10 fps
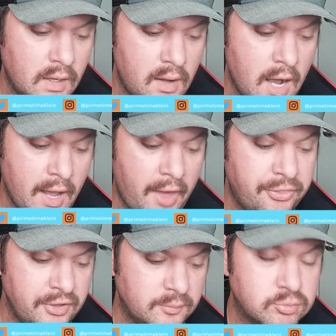I
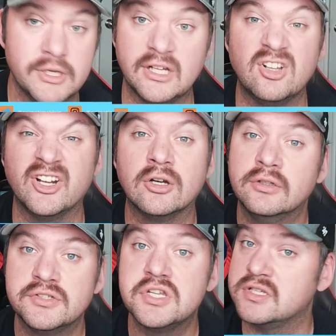think pretty clear
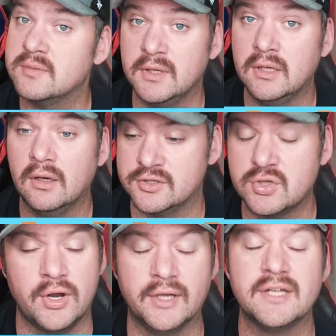to, to me, or
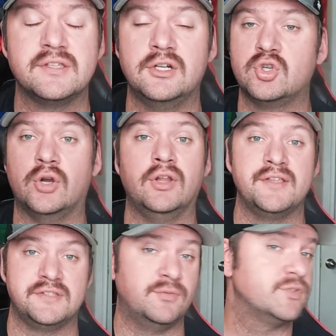sorry, against the Detroit
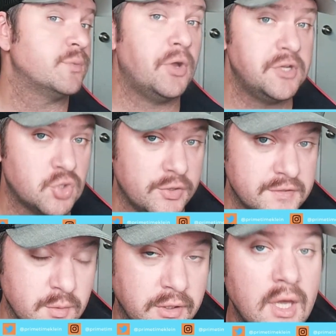Lions defense. They're playing Detroit
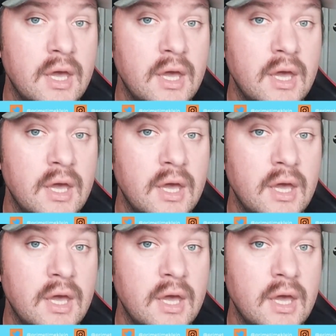this week.